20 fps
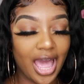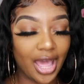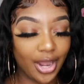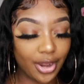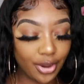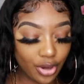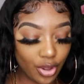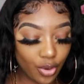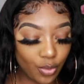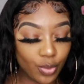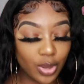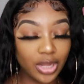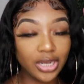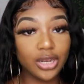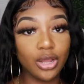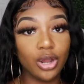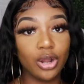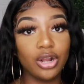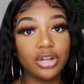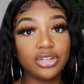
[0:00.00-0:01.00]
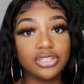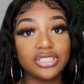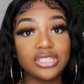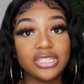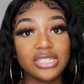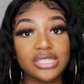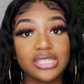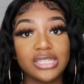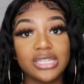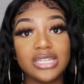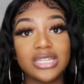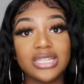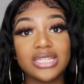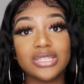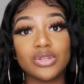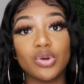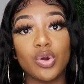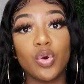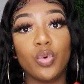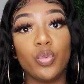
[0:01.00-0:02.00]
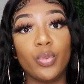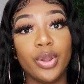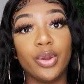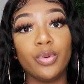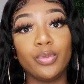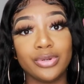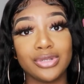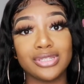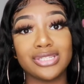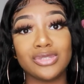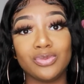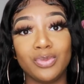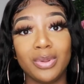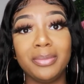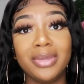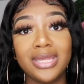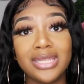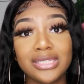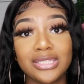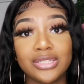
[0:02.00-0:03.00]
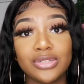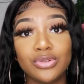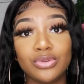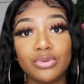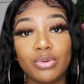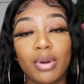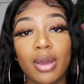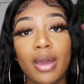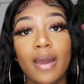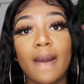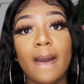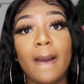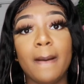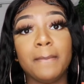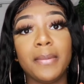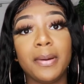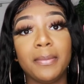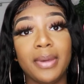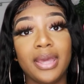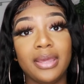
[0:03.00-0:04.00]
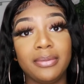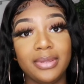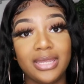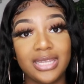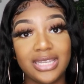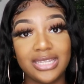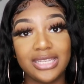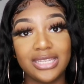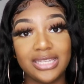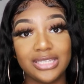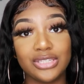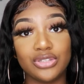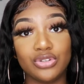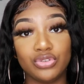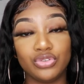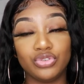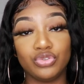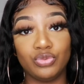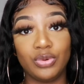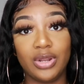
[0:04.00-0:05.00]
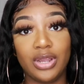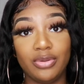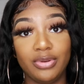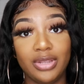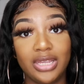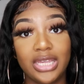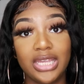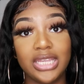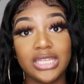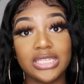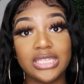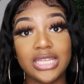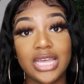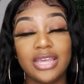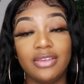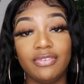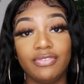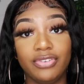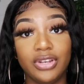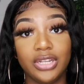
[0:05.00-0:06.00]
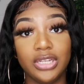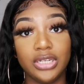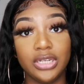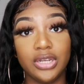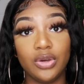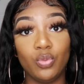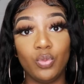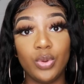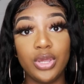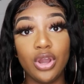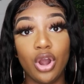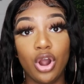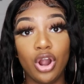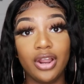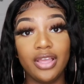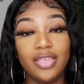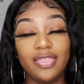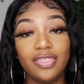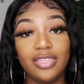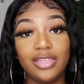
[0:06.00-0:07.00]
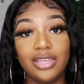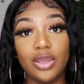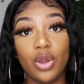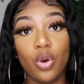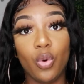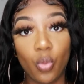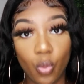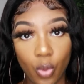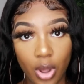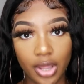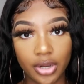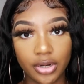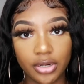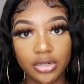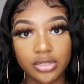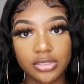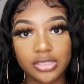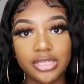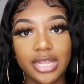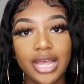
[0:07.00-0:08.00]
I don't know what large this is or where we're swimming to, but baby, it is drowning. It's a flood. We are in the waters.